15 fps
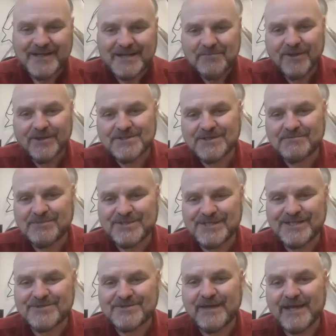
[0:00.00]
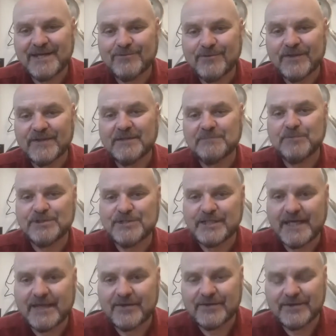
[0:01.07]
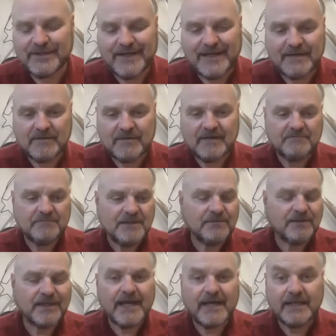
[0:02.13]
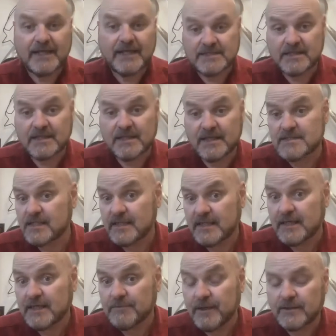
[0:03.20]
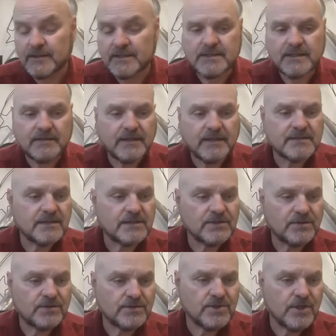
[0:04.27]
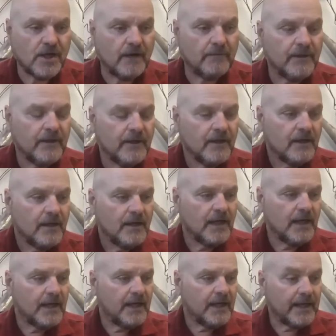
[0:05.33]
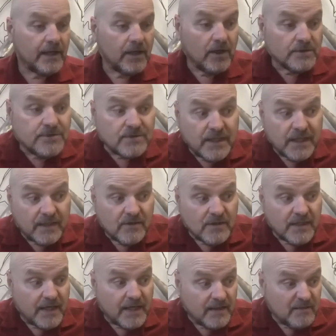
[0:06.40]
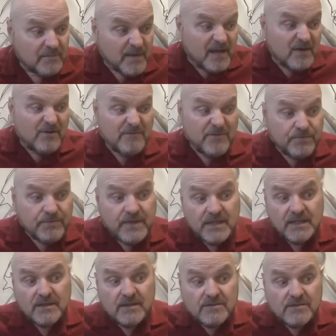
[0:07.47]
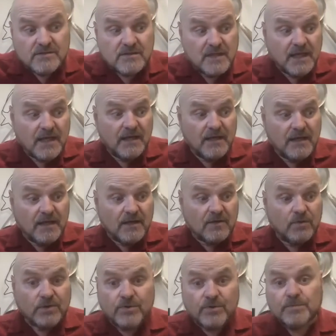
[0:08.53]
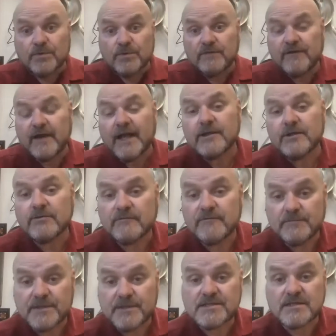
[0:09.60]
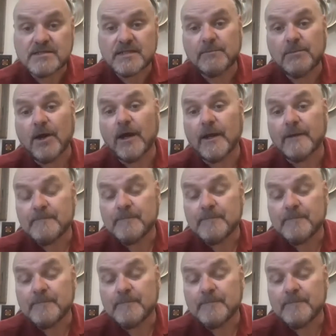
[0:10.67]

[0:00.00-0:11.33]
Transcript: policy and procedure manual that they put together to kind of give people guidelines of things to think about, because they'd done such a good job. I can also tell you that in the matter of 3 years, they quadrupled the value of the business they bought